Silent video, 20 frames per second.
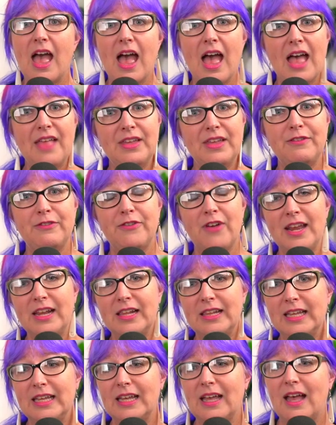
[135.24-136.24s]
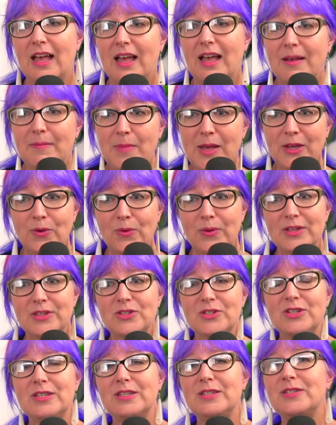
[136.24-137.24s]
And then finally, are my
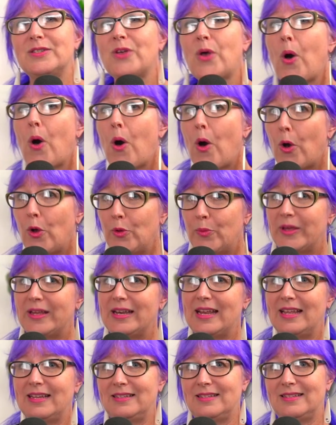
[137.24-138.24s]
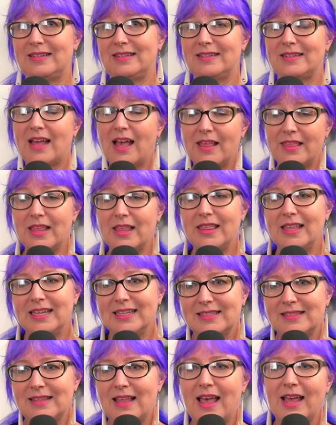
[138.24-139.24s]
questions open-ended? Are there
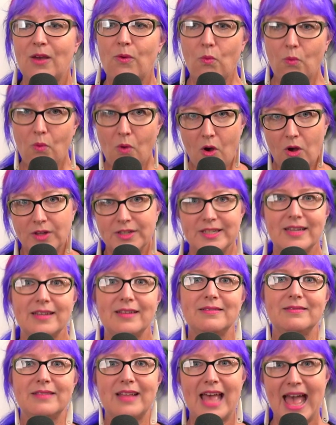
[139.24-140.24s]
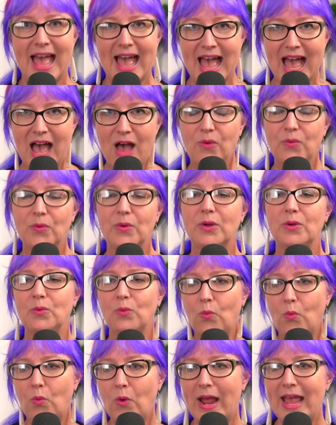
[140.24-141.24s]
things like what, how,
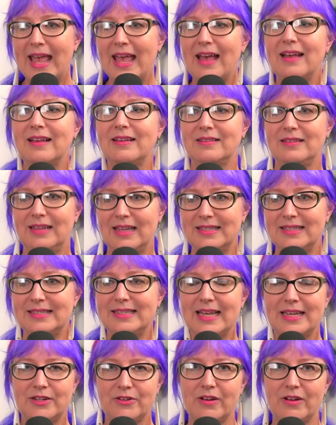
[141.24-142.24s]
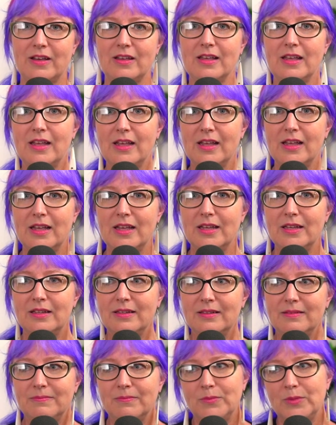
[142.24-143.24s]
where, etc.?
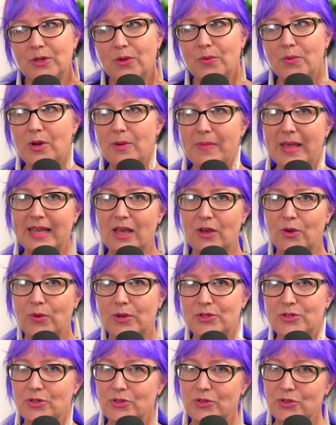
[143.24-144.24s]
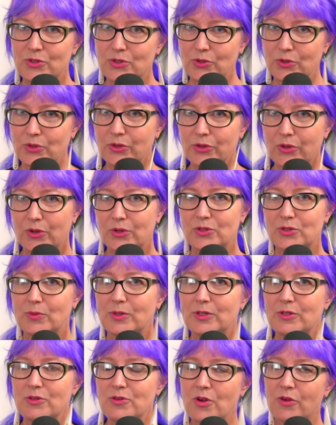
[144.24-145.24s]
We don't want to make our questions too closed.
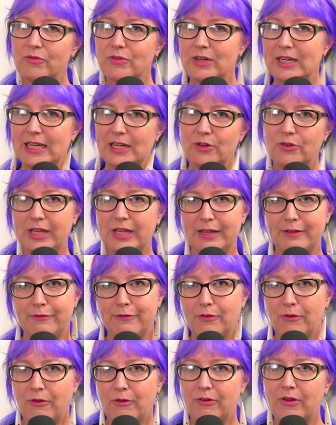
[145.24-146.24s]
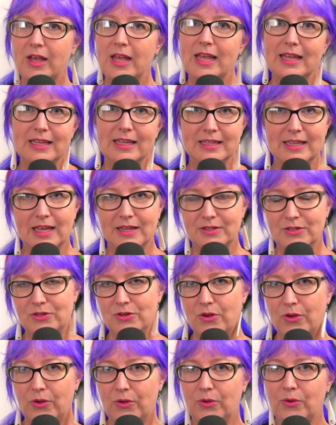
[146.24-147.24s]
We're not really looking for
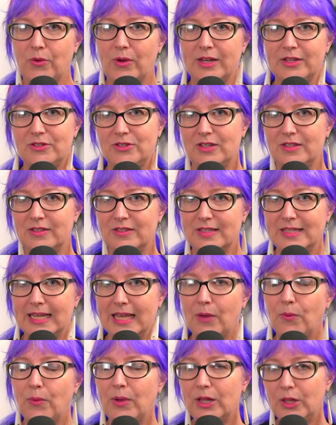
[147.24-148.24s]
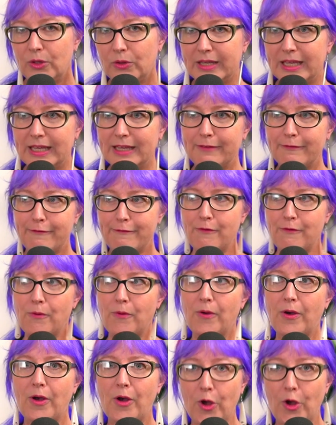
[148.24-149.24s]
yes/no questions here. We're looking
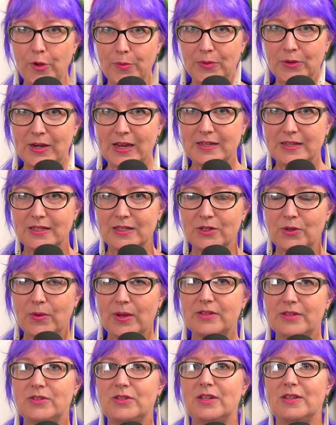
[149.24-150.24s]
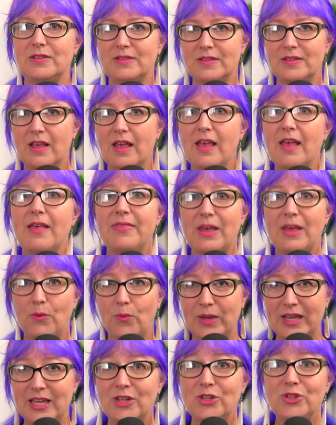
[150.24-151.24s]
for open-ended questions that
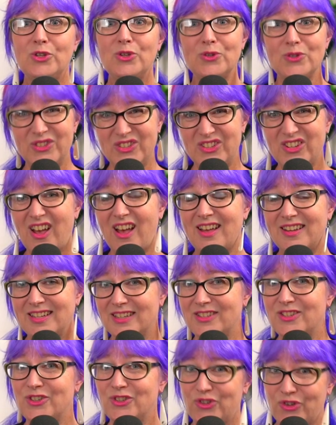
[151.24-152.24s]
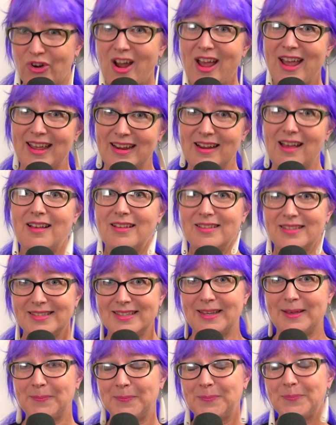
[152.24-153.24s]
we can use data to try and
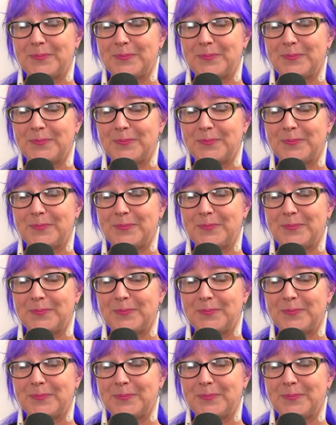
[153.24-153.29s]
answer.